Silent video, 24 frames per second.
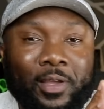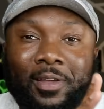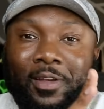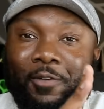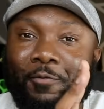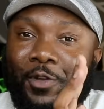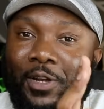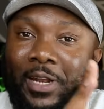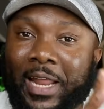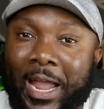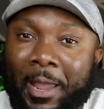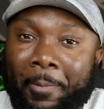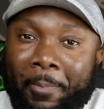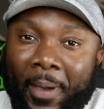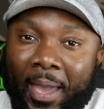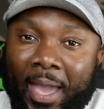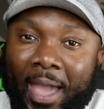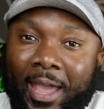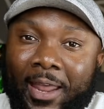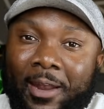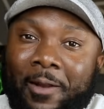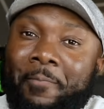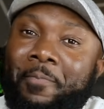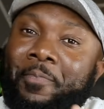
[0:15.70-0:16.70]
of an
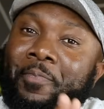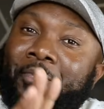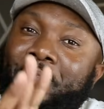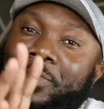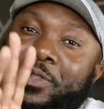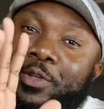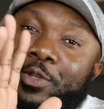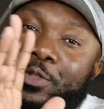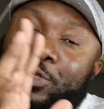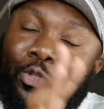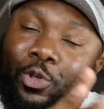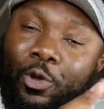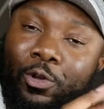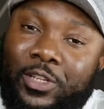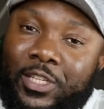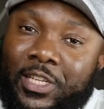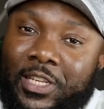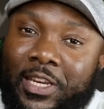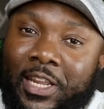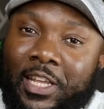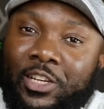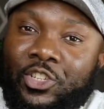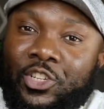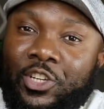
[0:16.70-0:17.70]
iPad,
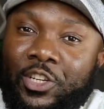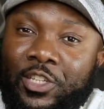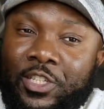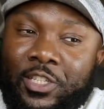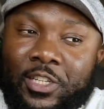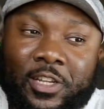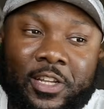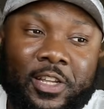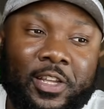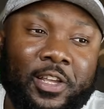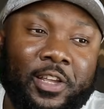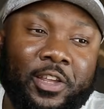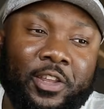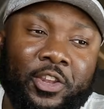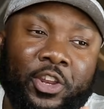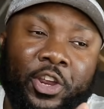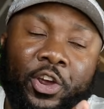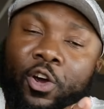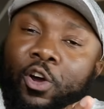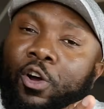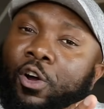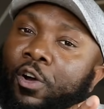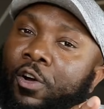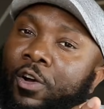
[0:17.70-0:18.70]
13 inches.
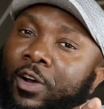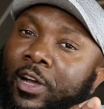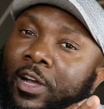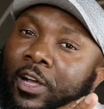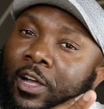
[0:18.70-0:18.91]
There are